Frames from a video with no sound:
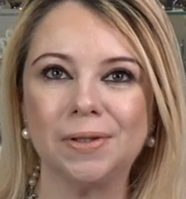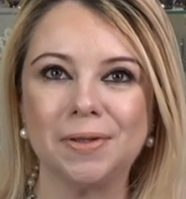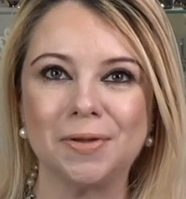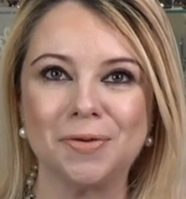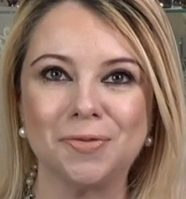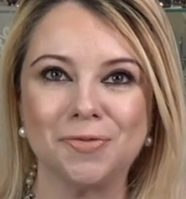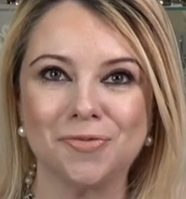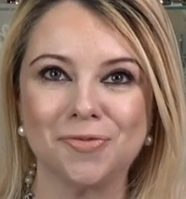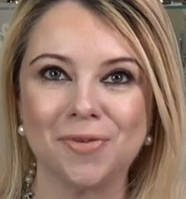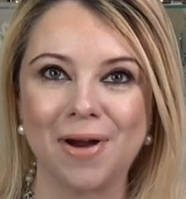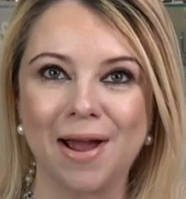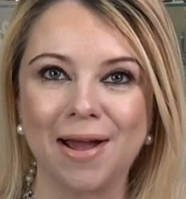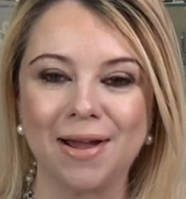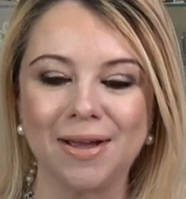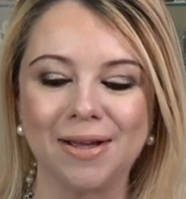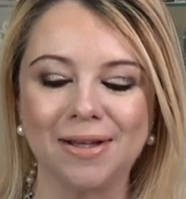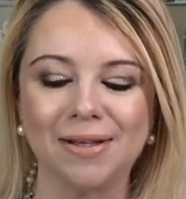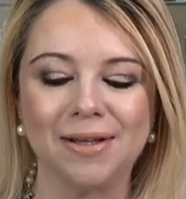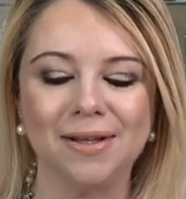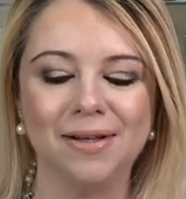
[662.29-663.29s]
and the
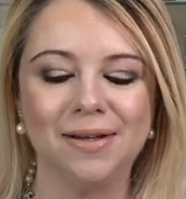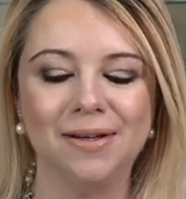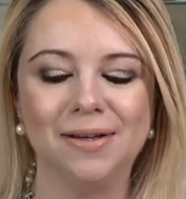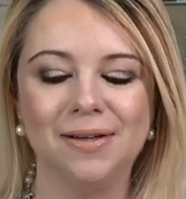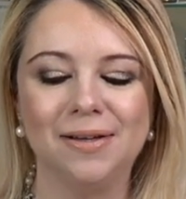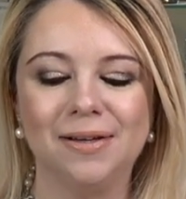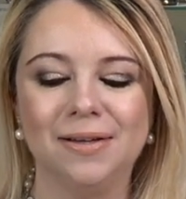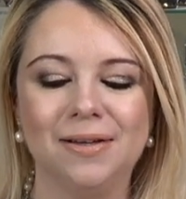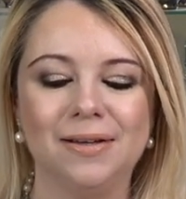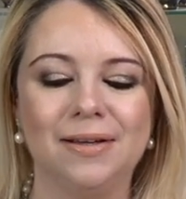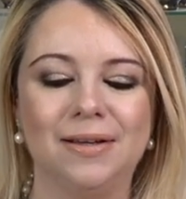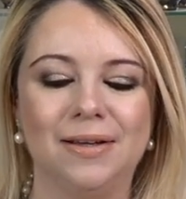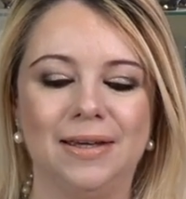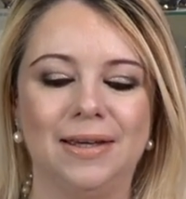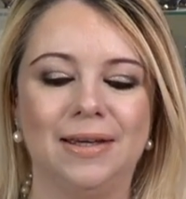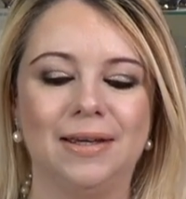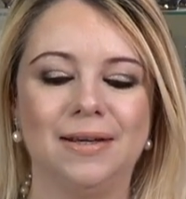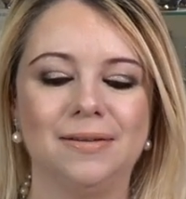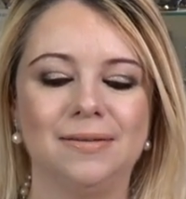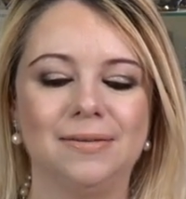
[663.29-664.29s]
red.
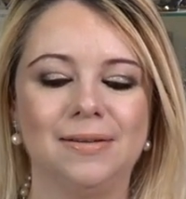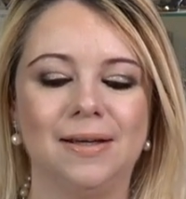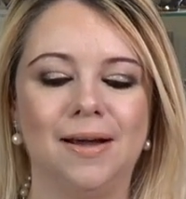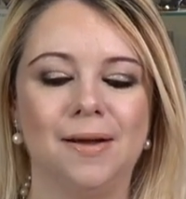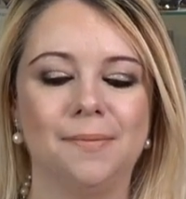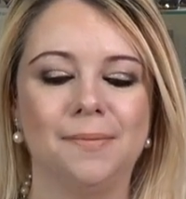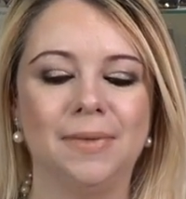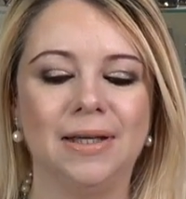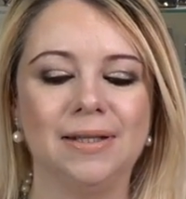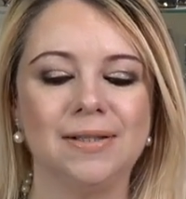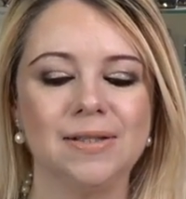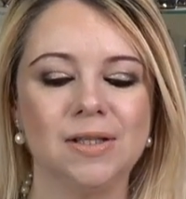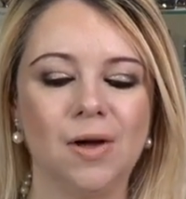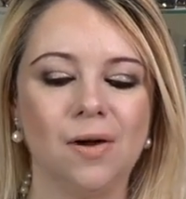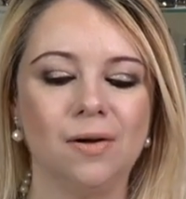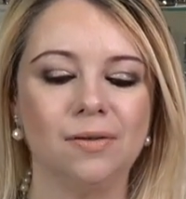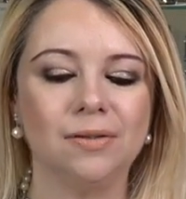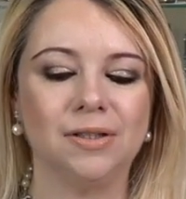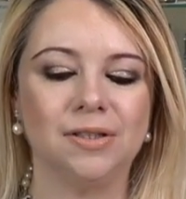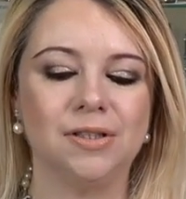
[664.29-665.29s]
And um, it's
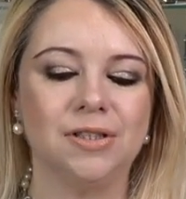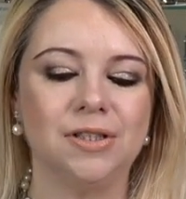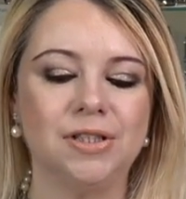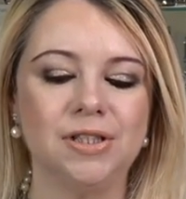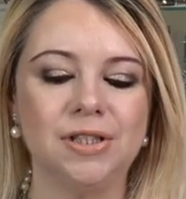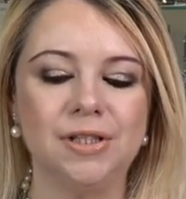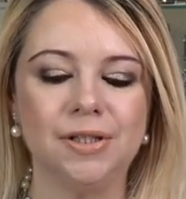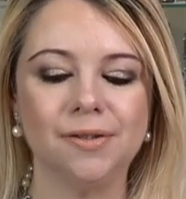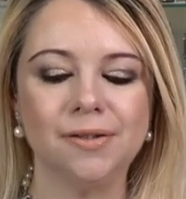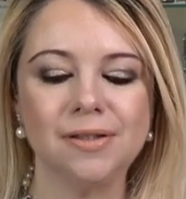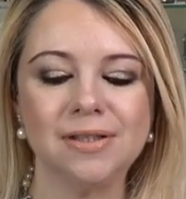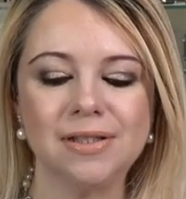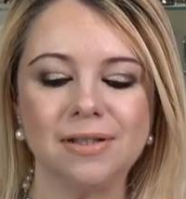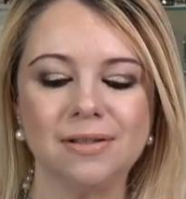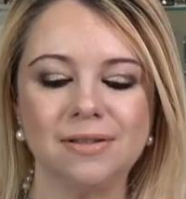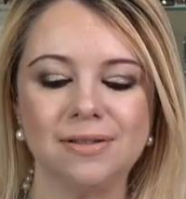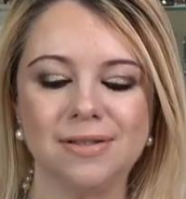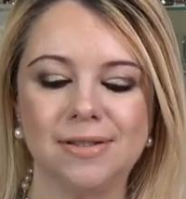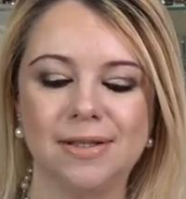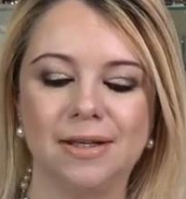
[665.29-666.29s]
called the Sheer
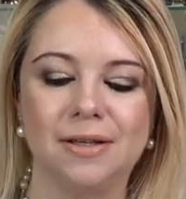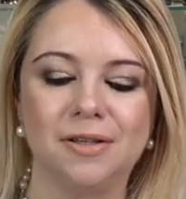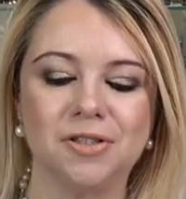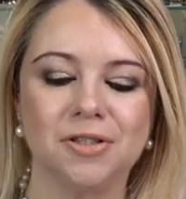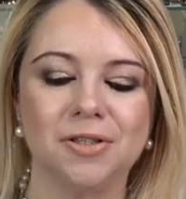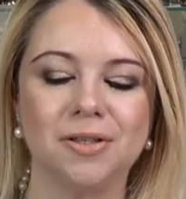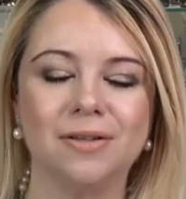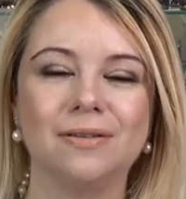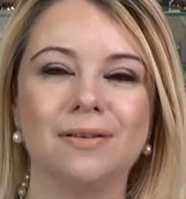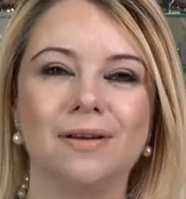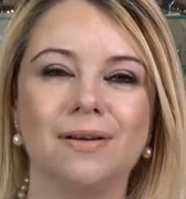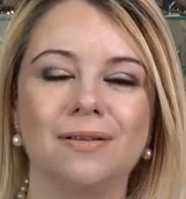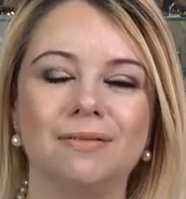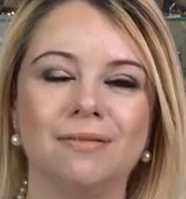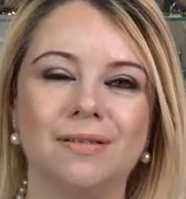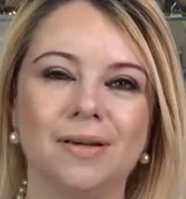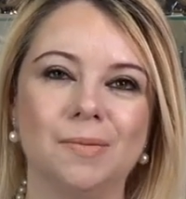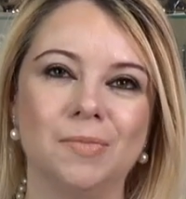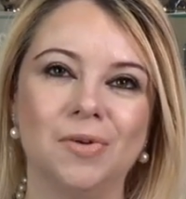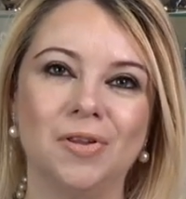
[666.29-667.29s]
Sensation
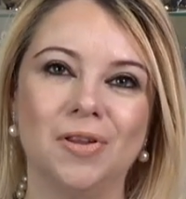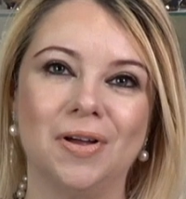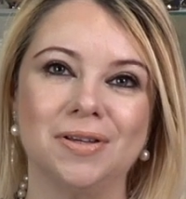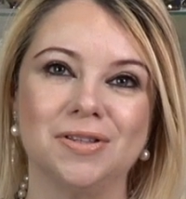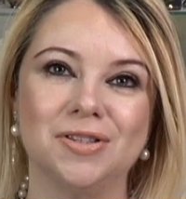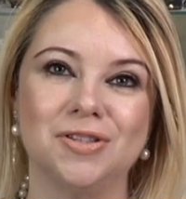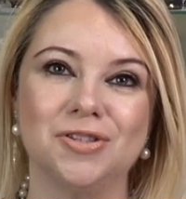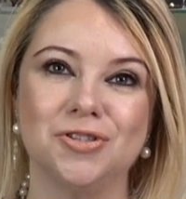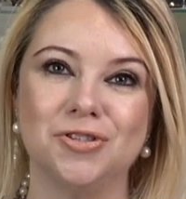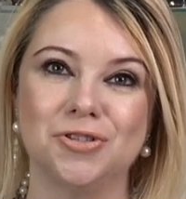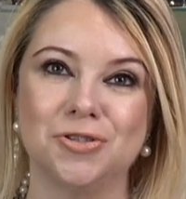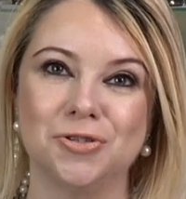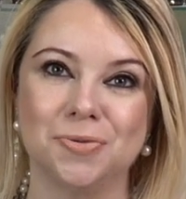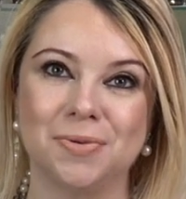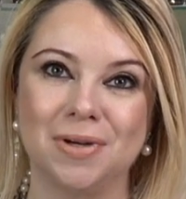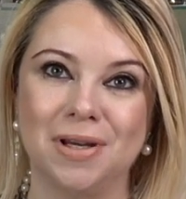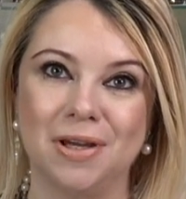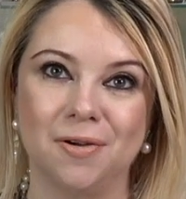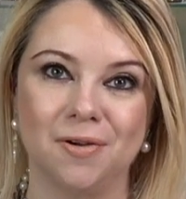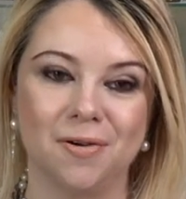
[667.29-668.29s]
Lip Gloss
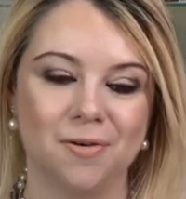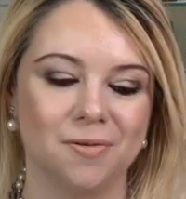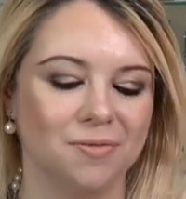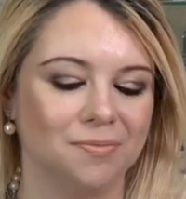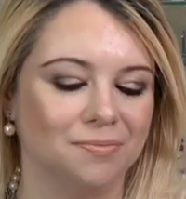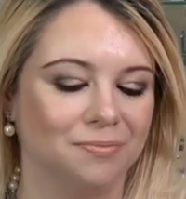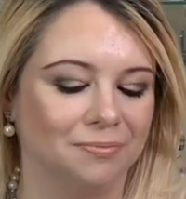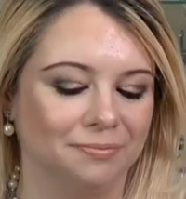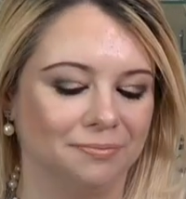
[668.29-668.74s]
Trio.